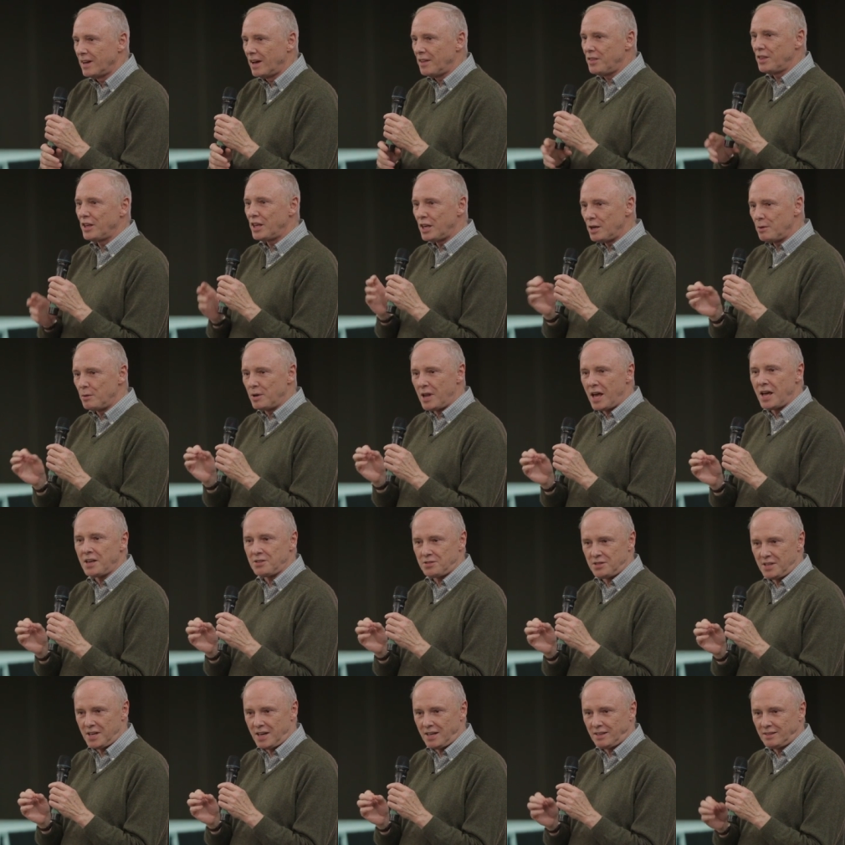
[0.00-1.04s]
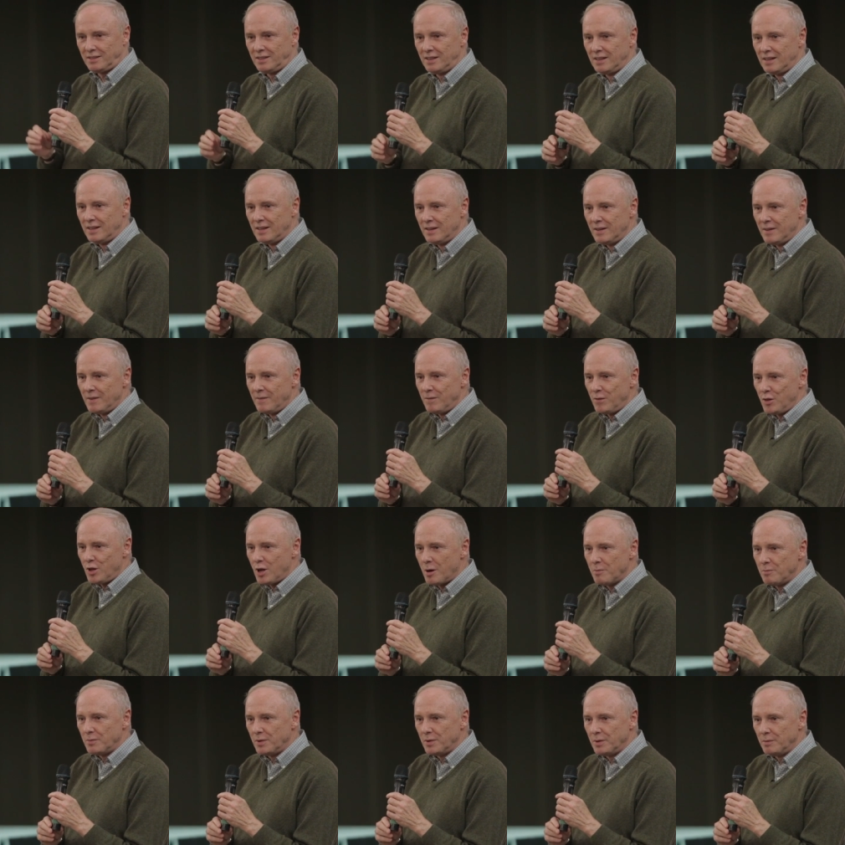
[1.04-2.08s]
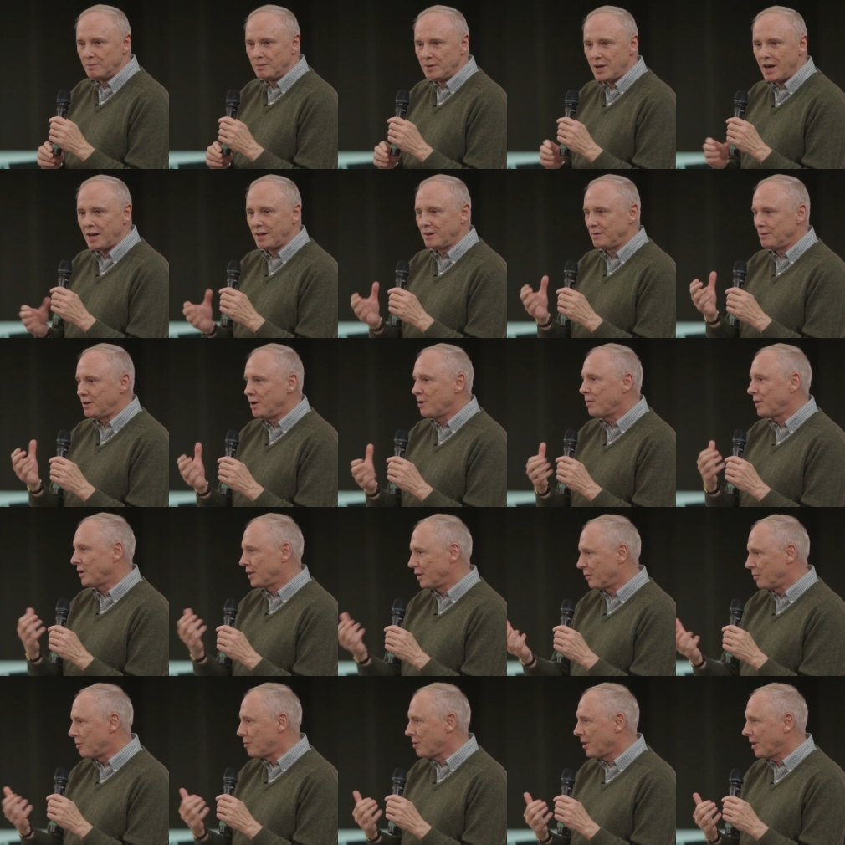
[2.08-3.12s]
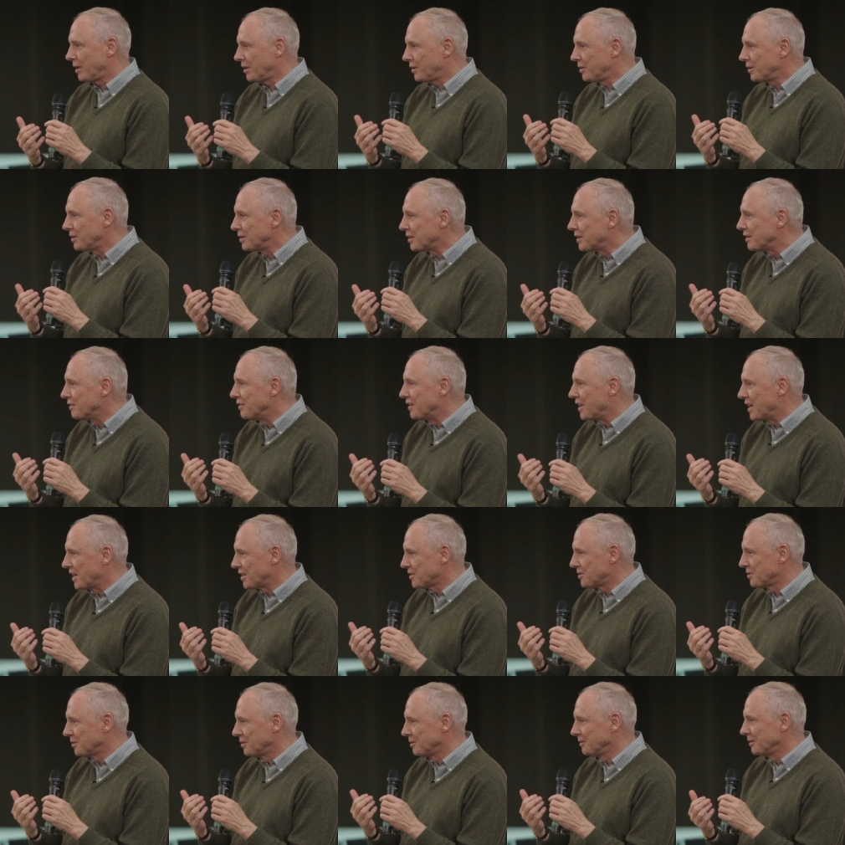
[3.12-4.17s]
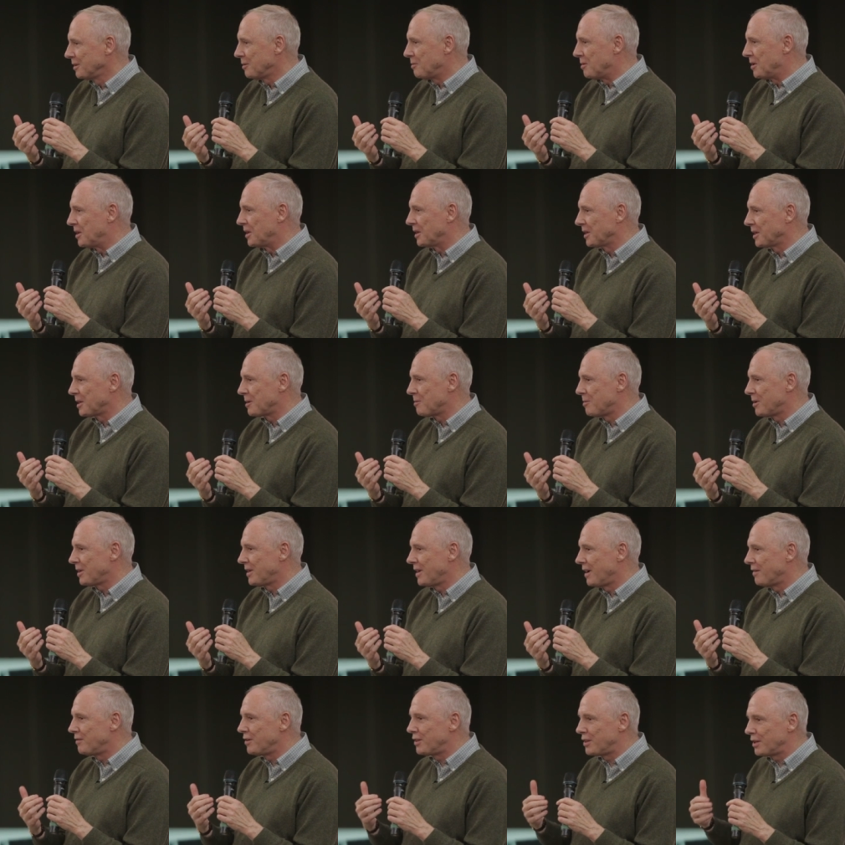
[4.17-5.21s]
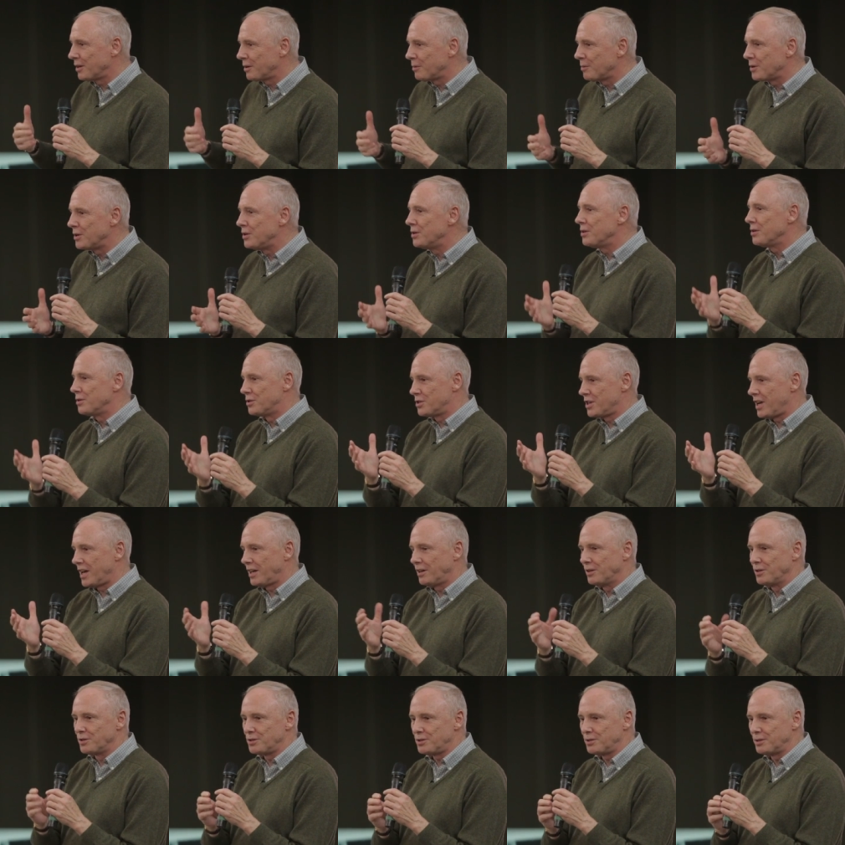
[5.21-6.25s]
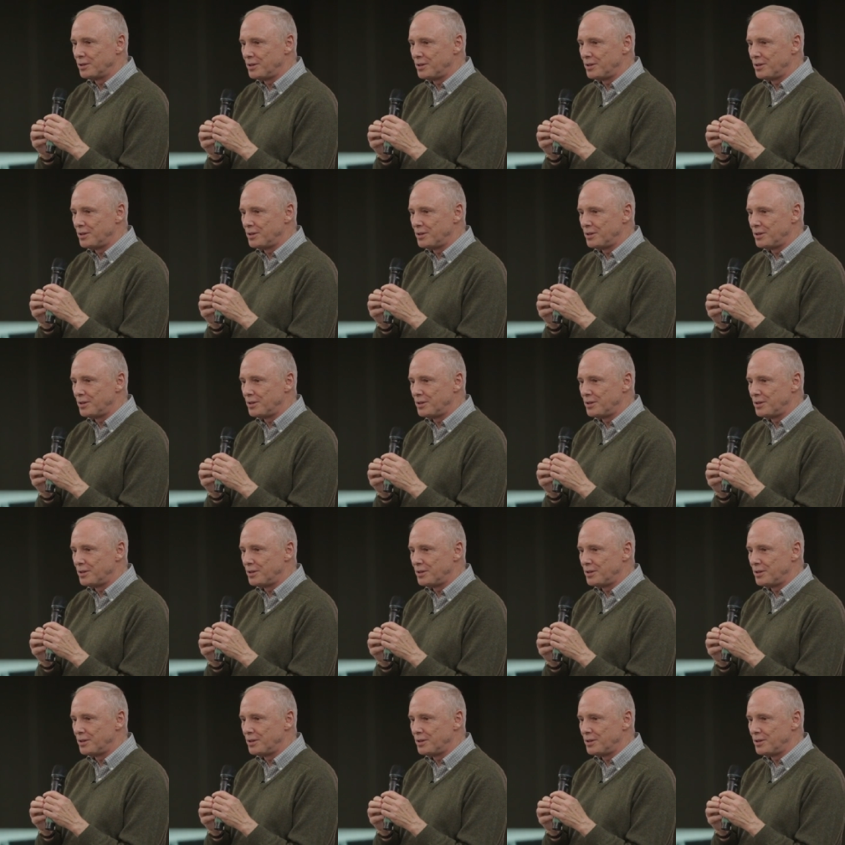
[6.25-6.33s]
I think he would ask that, um, not knowing that we probably couldn't give an answer immediately, but everything we do channels